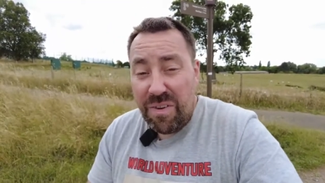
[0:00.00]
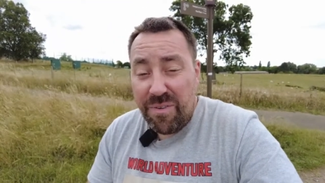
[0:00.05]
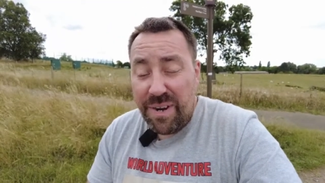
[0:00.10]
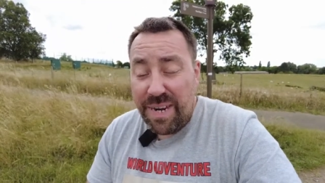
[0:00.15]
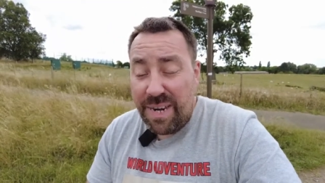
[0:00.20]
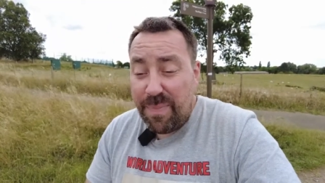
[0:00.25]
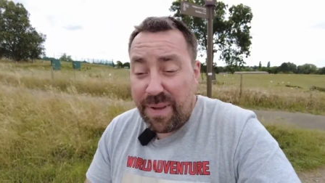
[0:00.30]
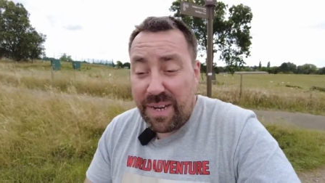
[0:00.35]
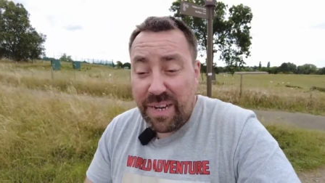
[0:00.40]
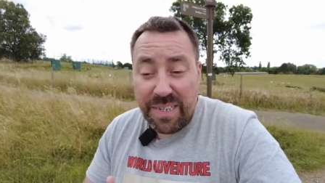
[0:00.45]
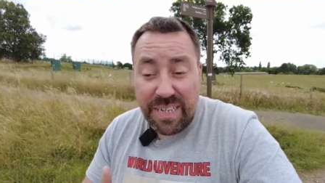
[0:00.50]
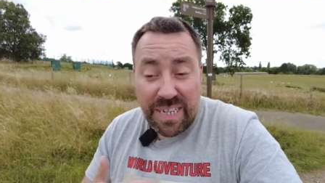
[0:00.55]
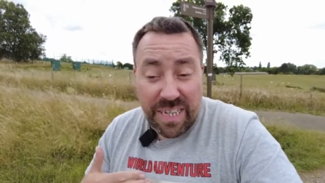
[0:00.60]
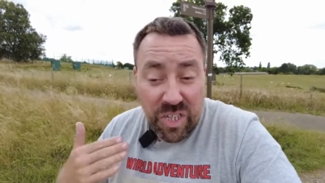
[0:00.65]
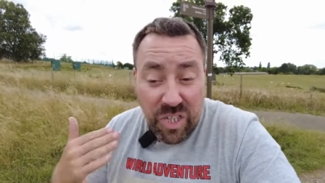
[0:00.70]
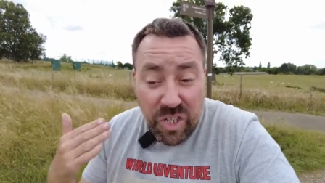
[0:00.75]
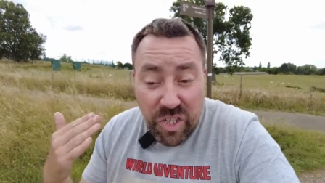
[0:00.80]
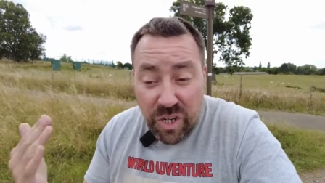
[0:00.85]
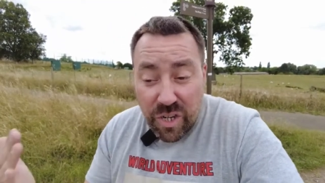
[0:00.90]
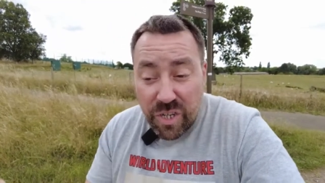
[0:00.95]
really, because it's
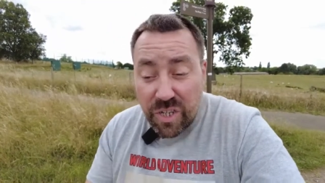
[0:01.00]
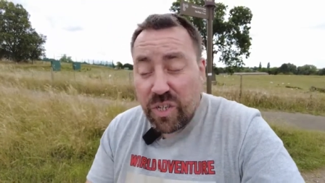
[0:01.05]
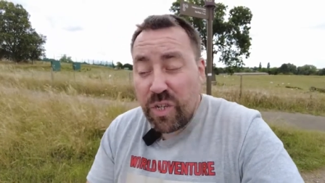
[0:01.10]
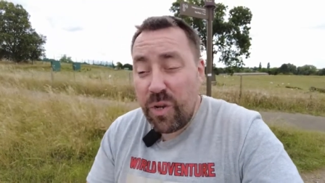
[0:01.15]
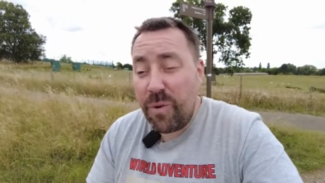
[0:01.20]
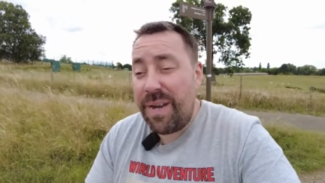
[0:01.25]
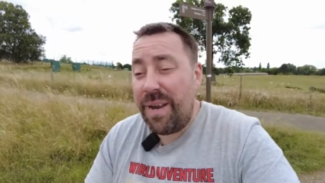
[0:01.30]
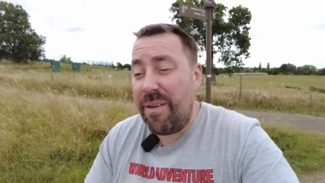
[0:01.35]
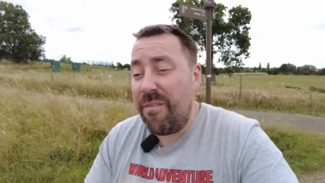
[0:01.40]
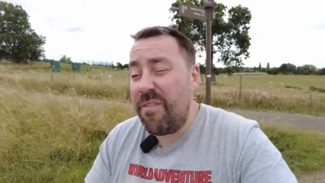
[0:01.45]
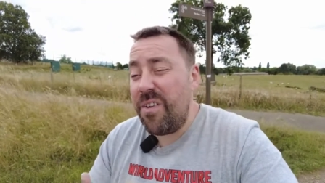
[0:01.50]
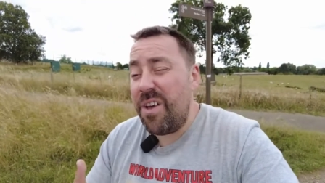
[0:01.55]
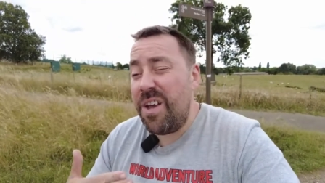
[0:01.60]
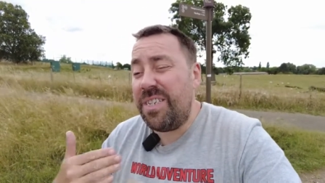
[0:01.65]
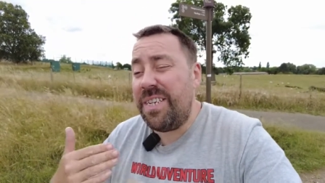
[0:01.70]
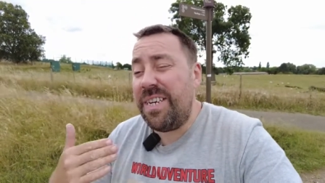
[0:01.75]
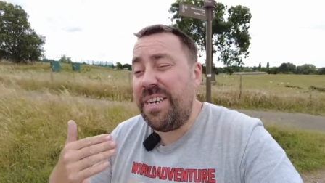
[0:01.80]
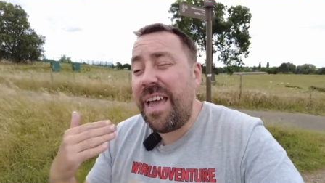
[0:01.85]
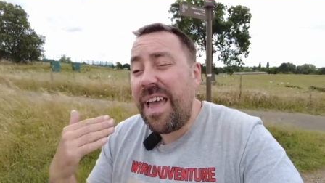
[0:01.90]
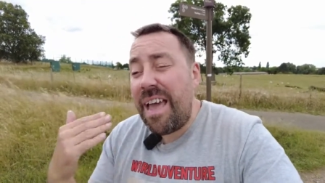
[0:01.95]
just doing it
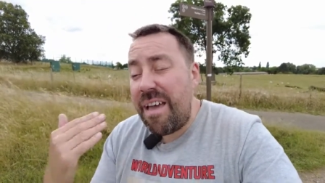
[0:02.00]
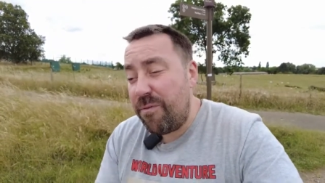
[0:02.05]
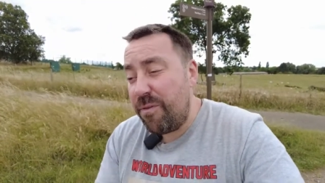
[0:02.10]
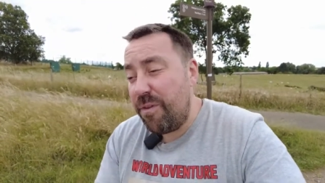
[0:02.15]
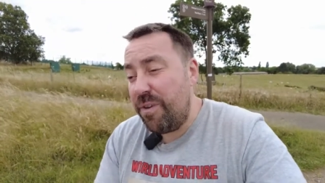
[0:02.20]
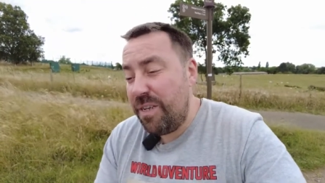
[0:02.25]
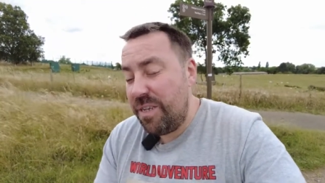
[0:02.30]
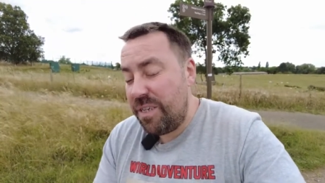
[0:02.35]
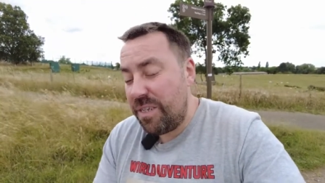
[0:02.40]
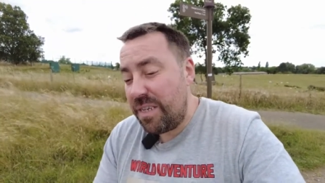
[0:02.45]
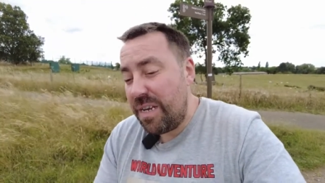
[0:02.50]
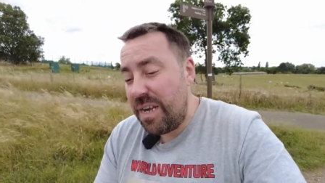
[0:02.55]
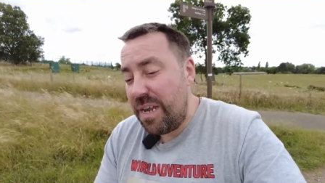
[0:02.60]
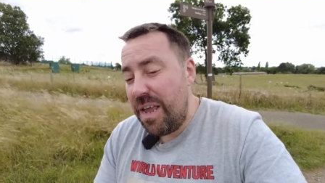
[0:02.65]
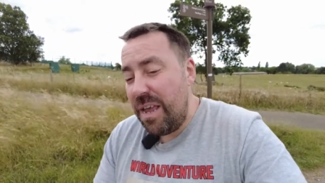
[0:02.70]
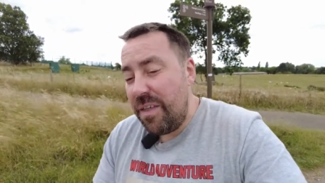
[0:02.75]
virtually effortless.